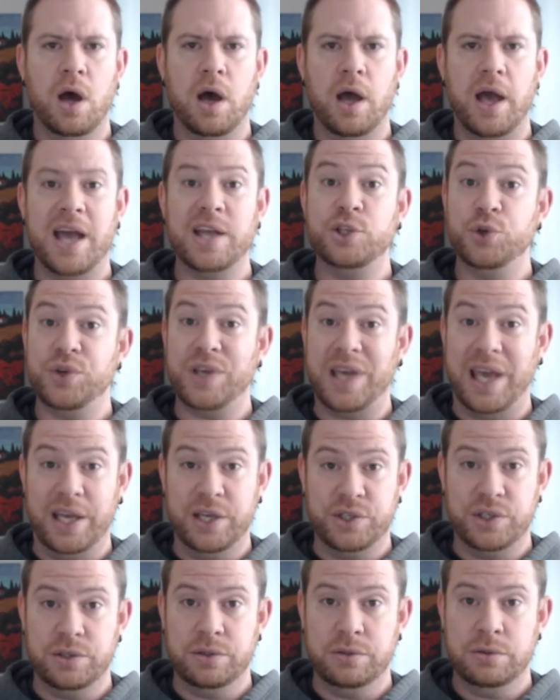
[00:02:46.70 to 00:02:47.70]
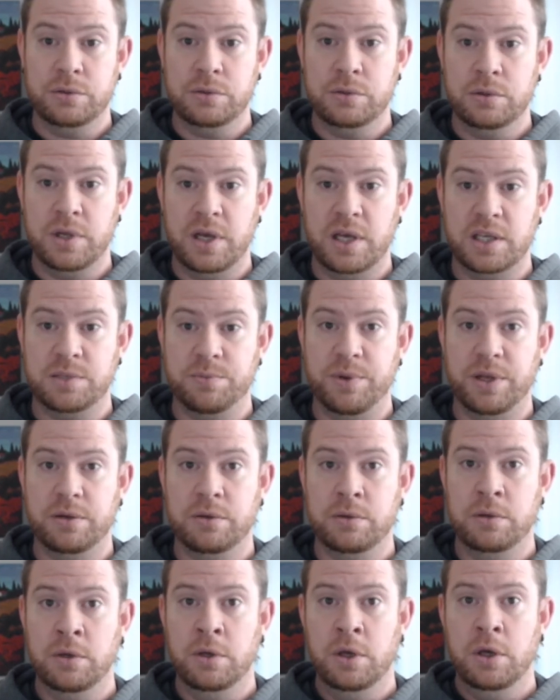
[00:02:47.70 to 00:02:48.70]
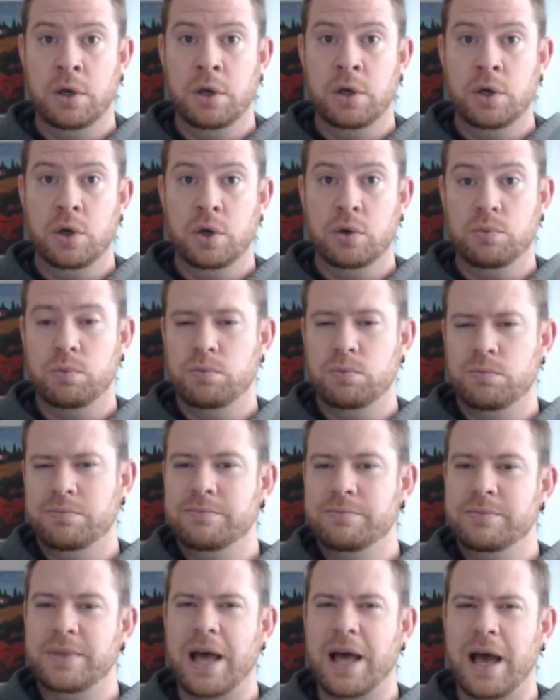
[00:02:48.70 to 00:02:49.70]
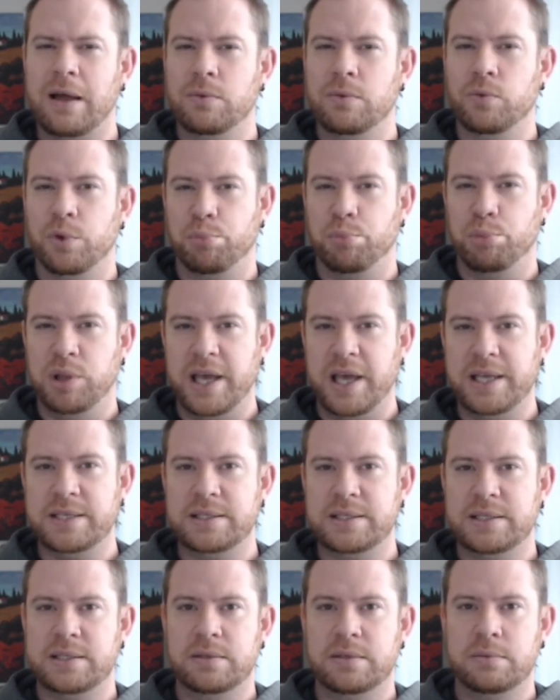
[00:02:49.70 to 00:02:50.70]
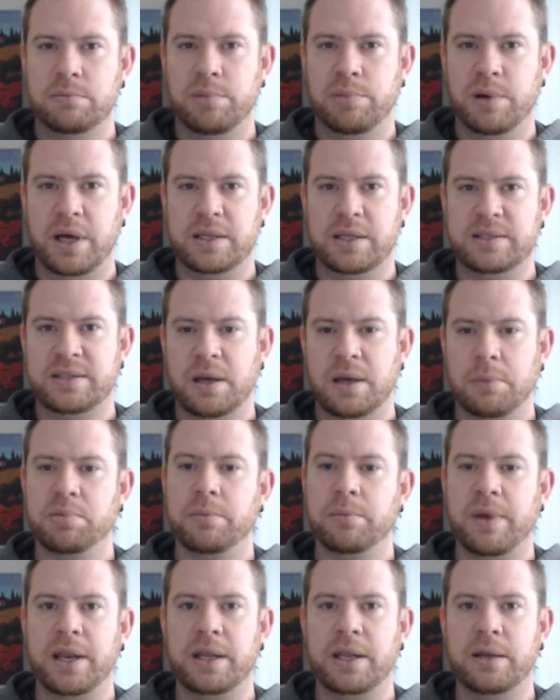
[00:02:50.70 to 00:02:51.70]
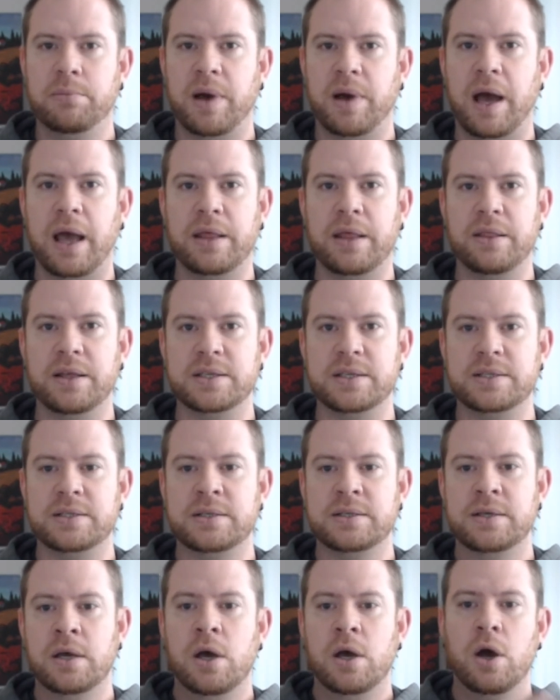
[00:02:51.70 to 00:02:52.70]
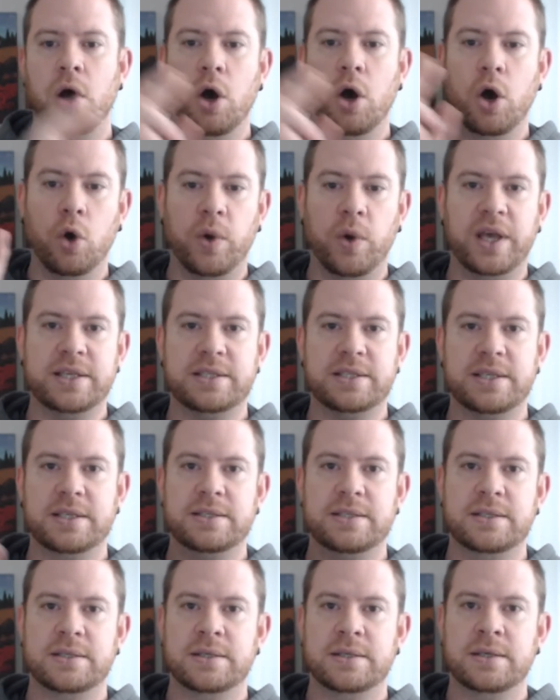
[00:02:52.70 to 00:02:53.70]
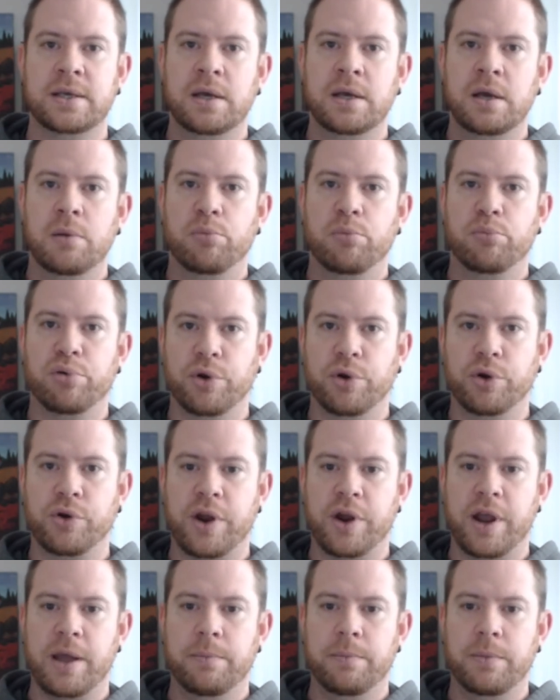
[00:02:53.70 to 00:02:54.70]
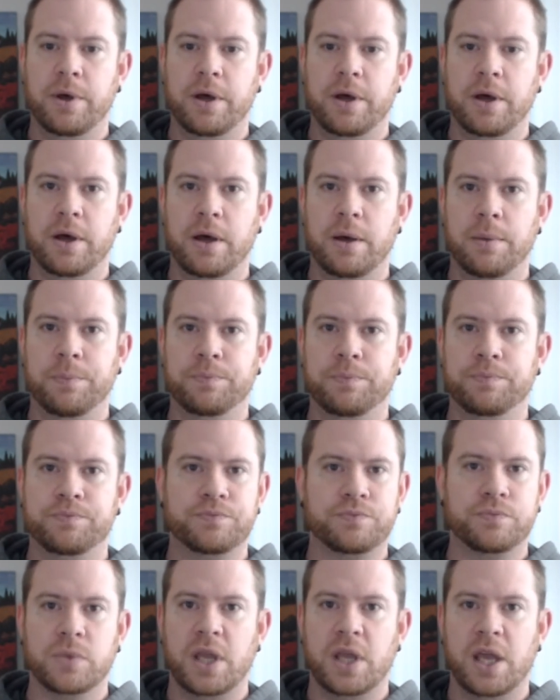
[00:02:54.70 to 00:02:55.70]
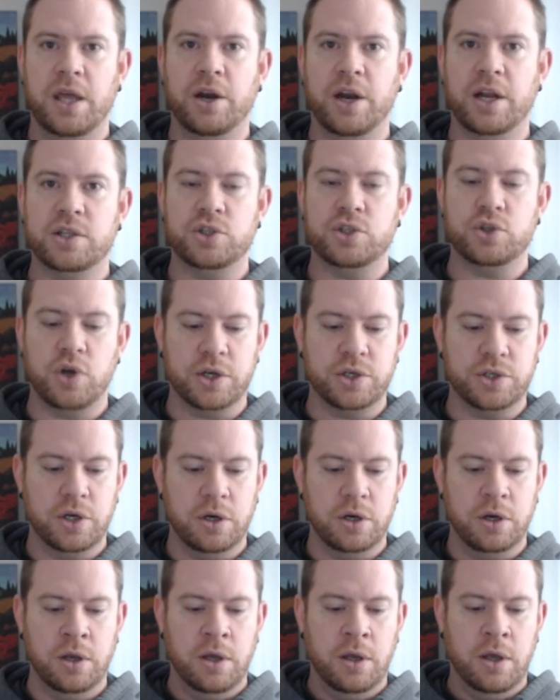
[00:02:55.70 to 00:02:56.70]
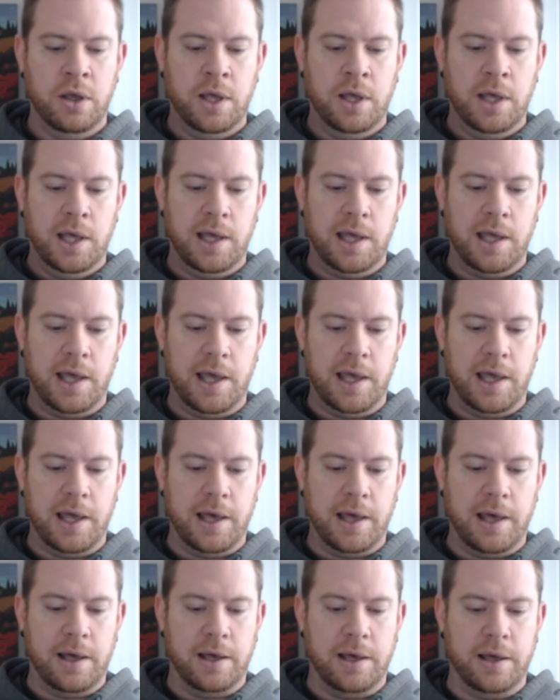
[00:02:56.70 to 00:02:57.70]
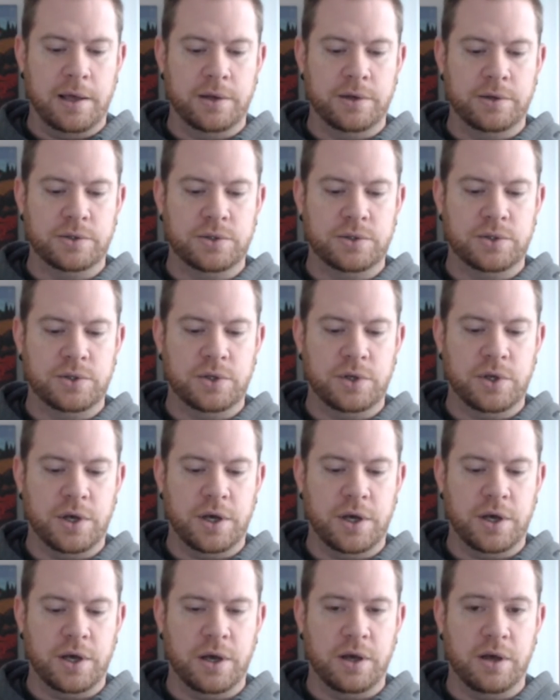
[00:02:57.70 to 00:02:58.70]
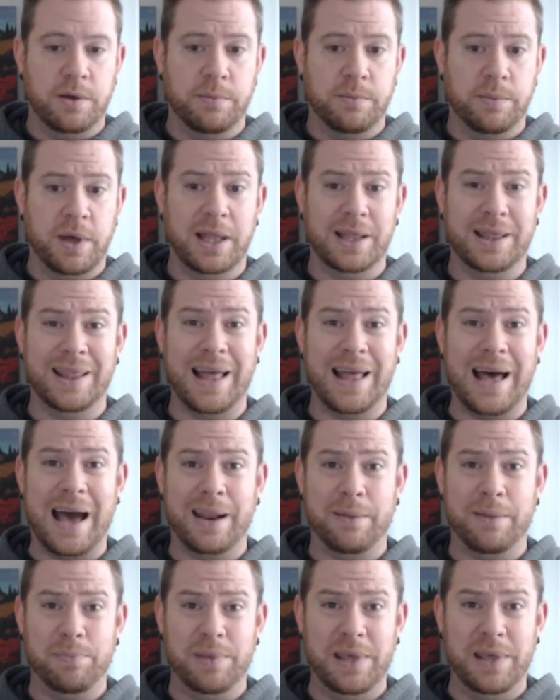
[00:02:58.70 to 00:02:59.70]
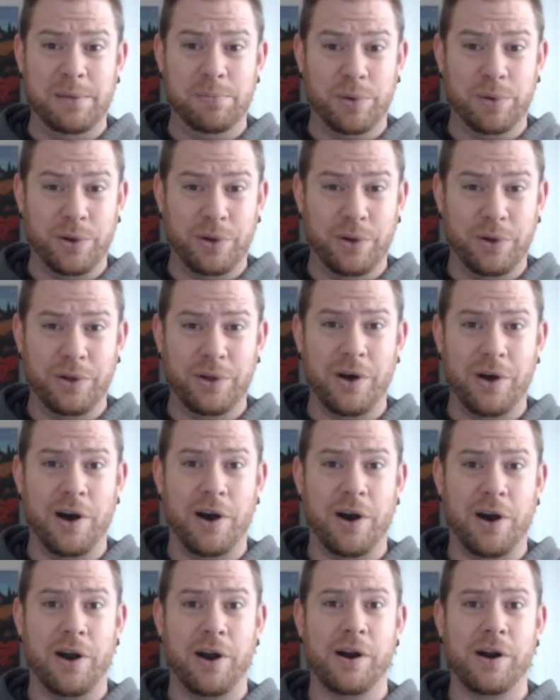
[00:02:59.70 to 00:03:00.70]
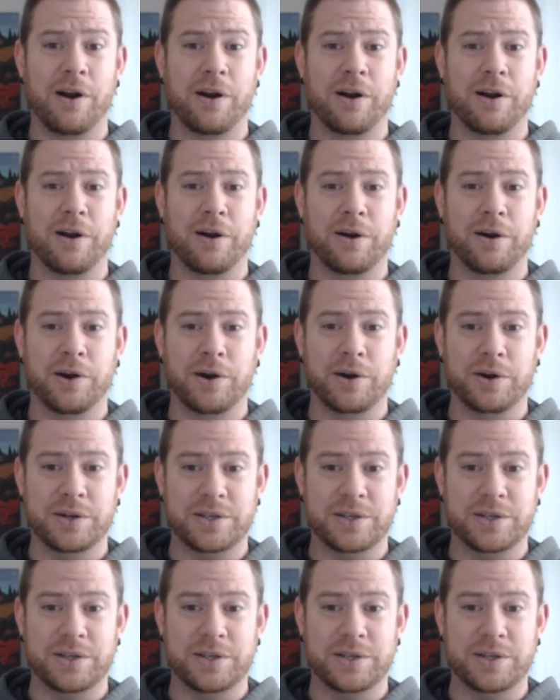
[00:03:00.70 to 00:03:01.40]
education has been not replaced, but supplemented by this Oasis program, internet structure. And a lot of people are